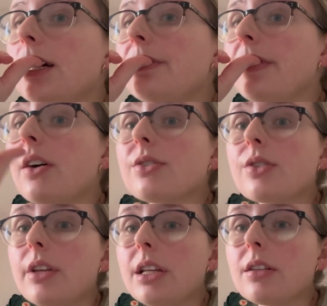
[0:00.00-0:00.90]
But
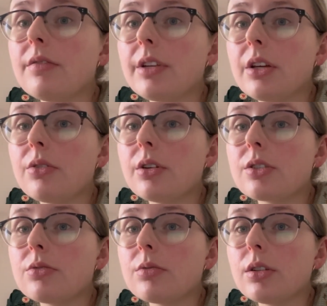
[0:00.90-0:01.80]
also like the video
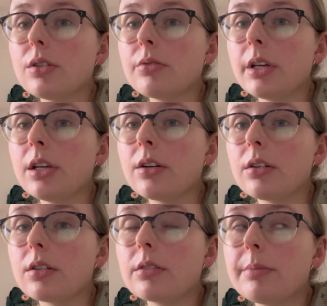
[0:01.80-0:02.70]
questions were low-key
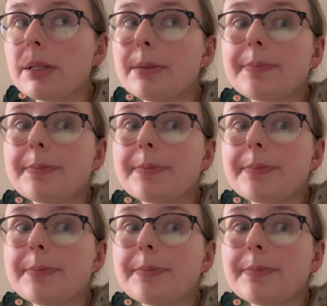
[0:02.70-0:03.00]
hard, but